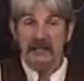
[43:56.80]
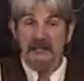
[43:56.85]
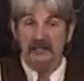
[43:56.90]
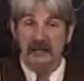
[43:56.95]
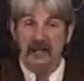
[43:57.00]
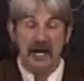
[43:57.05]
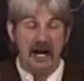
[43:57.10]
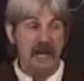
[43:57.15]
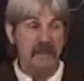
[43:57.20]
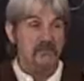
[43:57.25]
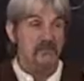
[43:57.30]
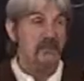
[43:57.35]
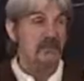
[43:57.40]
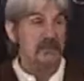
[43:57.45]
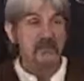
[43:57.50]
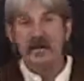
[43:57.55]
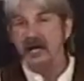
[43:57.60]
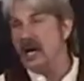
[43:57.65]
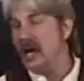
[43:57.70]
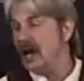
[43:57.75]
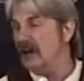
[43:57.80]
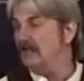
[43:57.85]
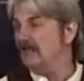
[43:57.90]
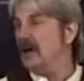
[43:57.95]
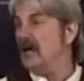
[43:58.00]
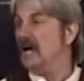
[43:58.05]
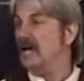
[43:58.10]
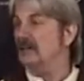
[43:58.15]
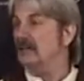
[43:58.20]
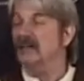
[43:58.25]
He said, I'm Jimmy
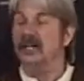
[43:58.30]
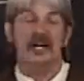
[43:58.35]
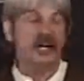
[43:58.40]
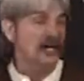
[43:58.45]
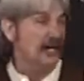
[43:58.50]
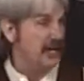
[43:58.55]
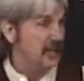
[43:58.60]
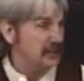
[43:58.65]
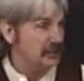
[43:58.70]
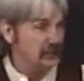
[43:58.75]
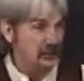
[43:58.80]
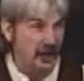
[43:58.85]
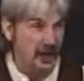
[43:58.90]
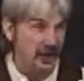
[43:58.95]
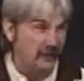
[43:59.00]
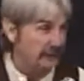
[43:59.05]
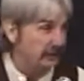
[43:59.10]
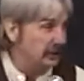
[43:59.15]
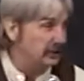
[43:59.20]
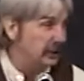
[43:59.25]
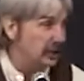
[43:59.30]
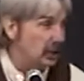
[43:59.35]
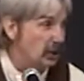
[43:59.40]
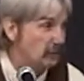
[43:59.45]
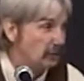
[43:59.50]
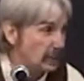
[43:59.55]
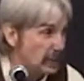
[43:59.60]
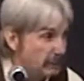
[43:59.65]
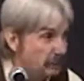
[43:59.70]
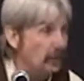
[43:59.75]
Hoffa. I'll cut heads off and
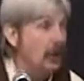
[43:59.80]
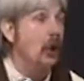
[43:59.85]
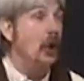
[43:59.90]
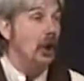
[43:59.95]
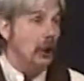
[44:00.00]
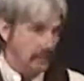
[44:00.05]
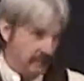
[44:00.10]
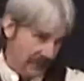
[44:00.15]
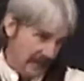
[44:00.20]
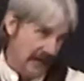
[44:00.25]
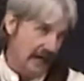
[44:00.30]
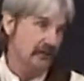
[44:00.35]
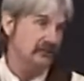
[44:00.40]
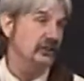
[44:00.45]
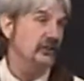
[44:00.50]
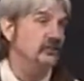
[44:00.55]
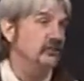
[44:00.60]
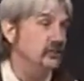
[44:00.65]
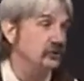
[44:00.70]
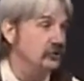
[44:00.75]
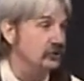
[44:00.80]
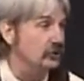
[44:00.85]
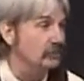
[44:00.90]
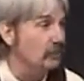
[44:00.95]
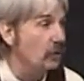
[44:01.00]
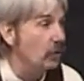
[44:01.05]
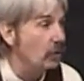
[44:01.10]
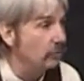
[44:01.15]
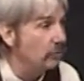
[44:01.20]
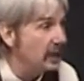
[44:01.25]
kill people, but I'll get you
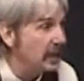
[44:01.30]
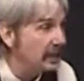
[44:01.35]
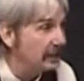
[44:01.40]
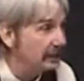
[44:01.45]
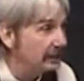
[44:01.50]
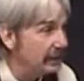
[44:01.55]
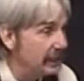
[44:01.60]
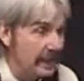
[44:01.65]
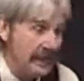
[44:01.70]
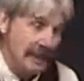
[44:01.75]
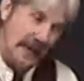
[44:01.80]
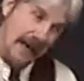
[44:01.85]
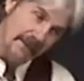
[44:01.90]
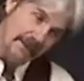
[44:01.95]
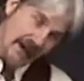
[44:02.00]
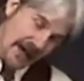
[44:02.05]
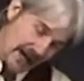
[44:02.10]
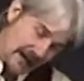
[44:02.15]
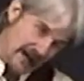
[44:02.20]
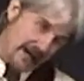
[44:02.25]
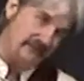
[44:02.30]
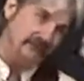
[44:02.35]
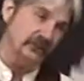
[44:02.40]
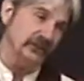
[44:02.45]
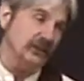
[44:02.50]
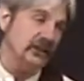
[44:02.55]
some more money. I might have